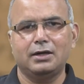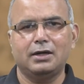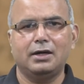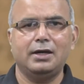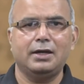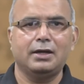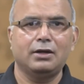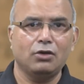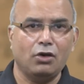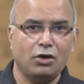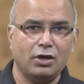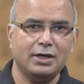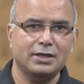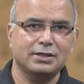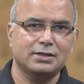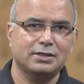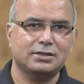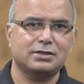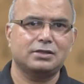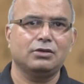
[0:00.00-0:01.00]
a
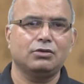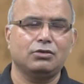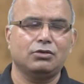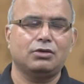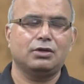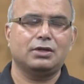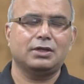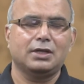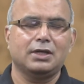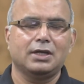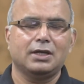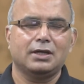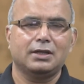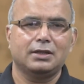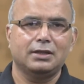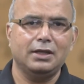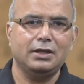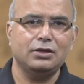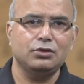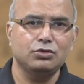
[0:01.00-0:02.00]
non-existing quote,
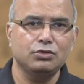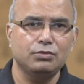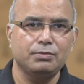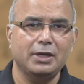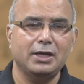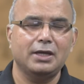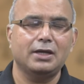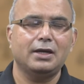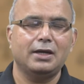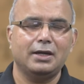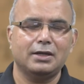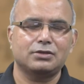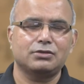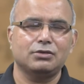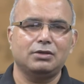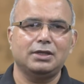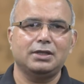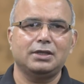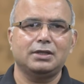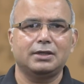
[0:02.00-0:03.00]
then you may
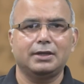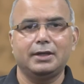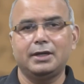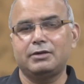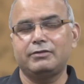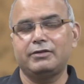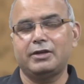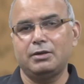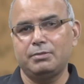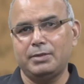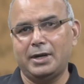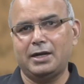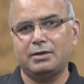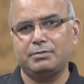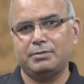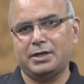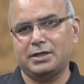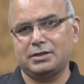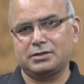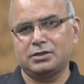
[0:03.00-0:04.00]
actually get very bad
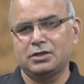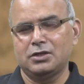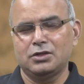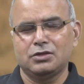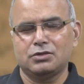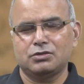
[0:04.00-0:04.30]
marks.